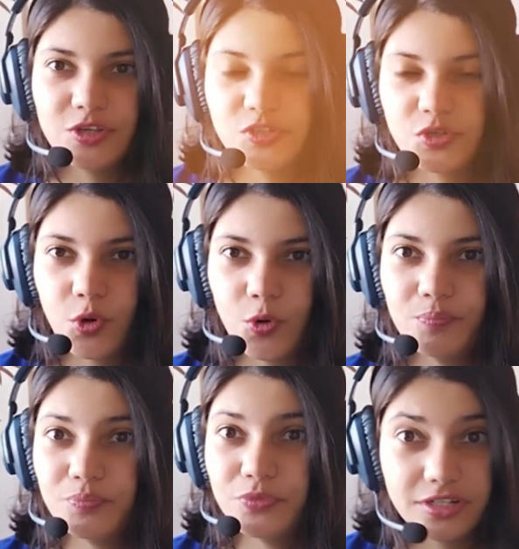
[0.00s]

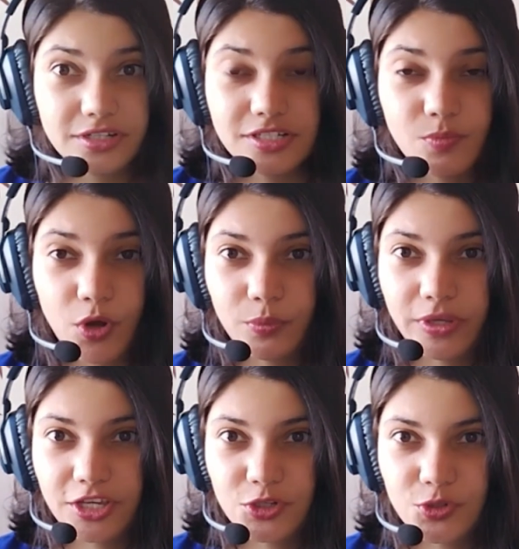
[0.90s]
So here's what we
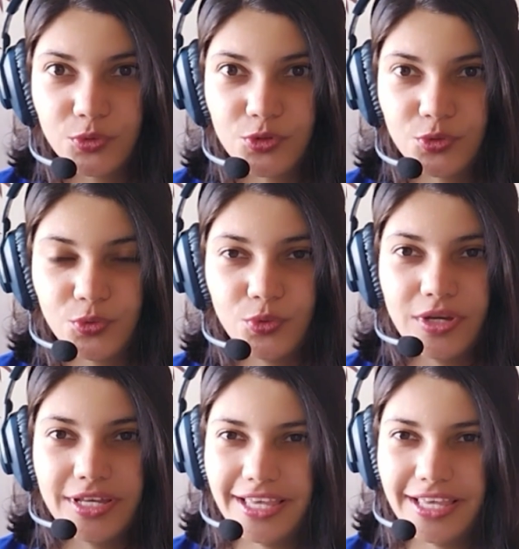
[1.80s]
can do to